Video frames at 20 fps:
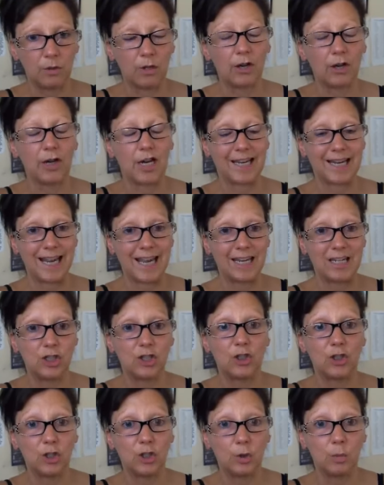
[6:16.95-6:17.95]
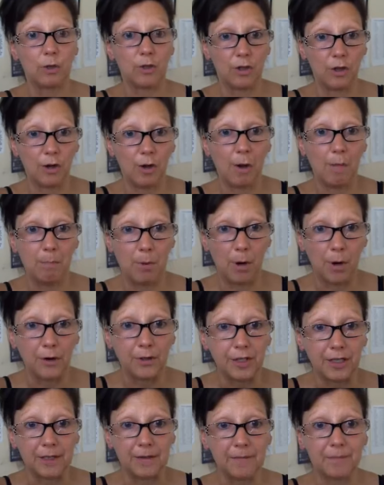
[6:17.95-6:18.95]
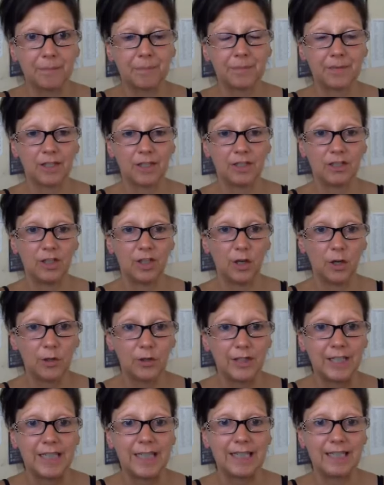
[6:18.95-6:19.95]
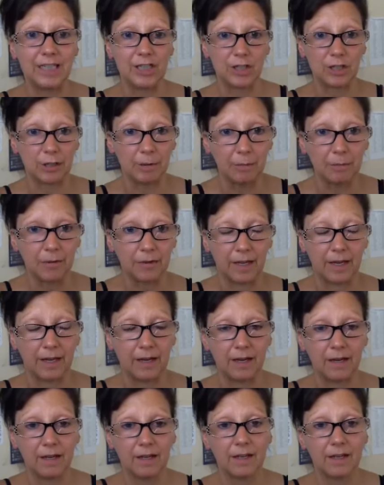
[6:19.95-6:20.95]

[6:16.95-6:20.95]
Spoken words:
not getting in tune with your body. You're needing something